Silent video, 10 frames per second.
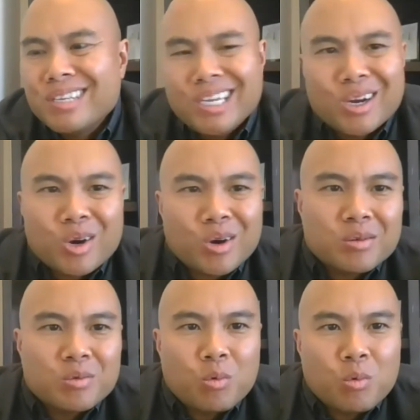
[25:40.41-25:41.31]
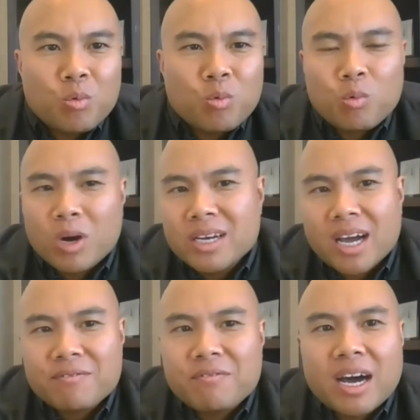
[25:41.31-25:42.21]
year
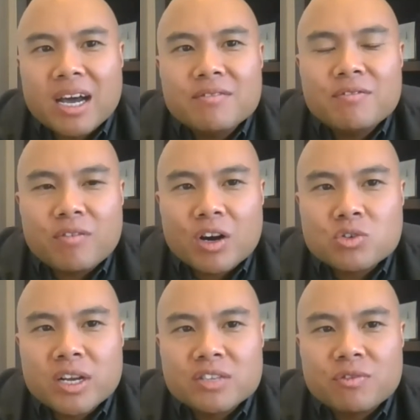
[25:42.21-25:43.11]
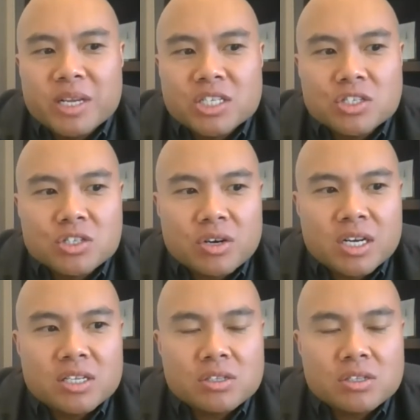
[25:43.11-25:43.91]
1.5 of our transformation journey.